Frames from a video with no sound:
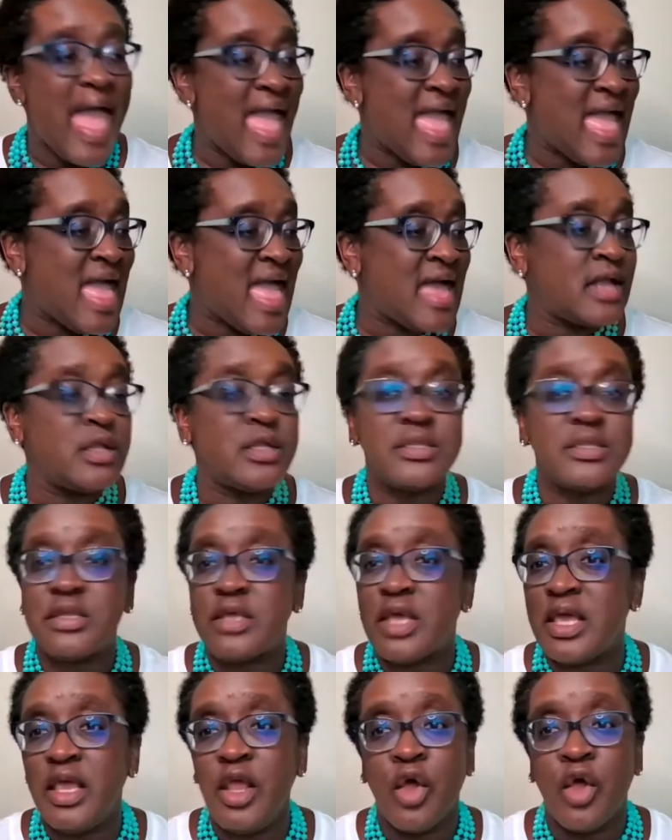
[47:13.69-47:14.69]
and
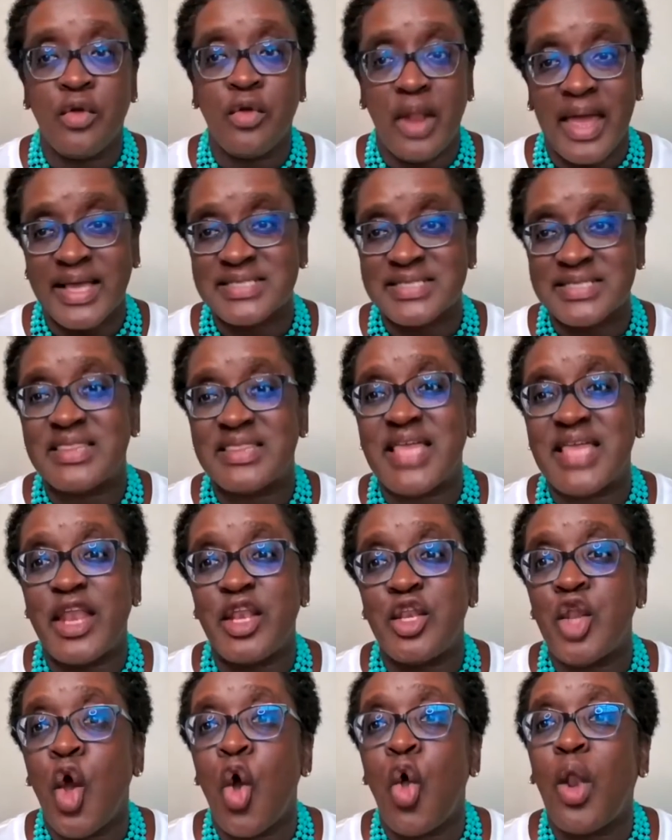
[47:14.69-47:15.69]
you know like i said
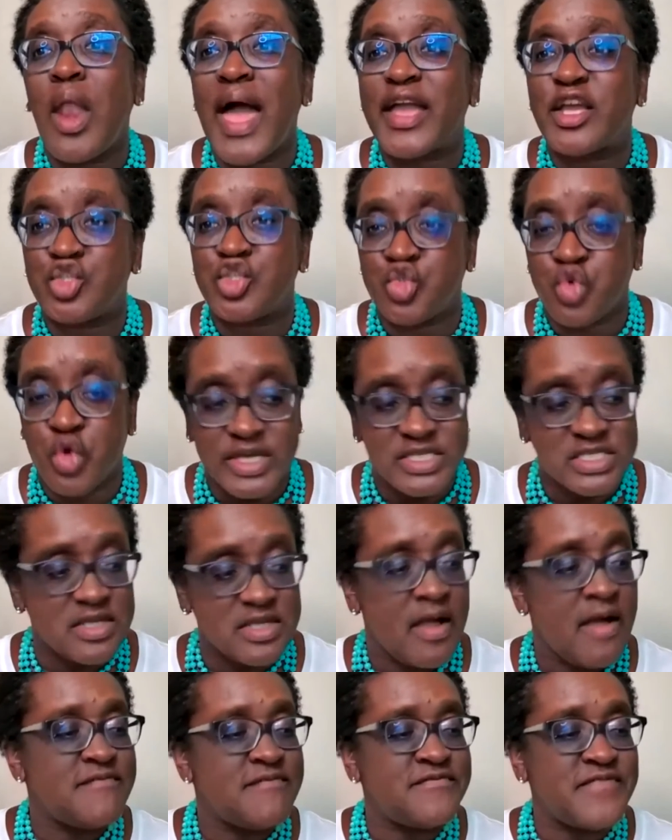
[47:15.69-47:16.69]
that no like trust
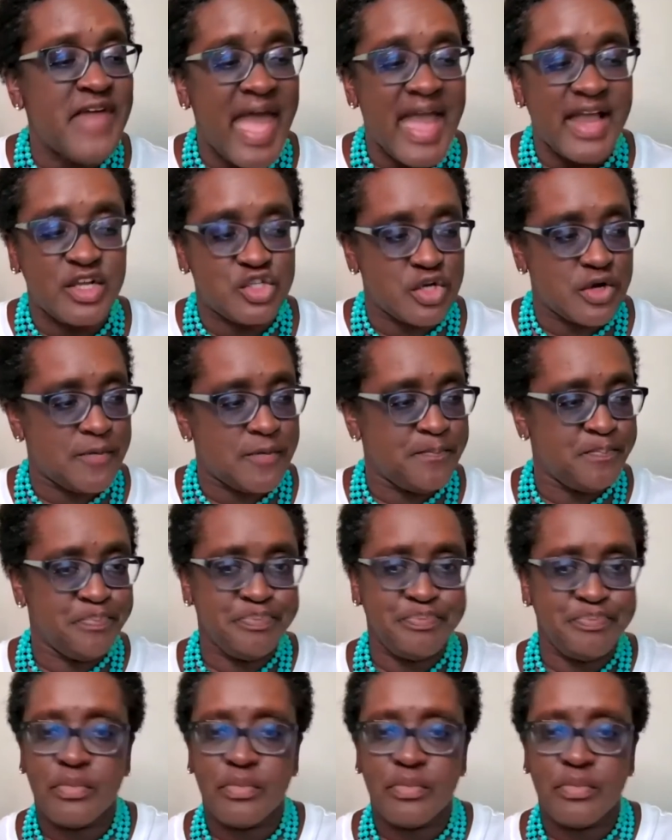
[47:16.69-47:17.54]
factor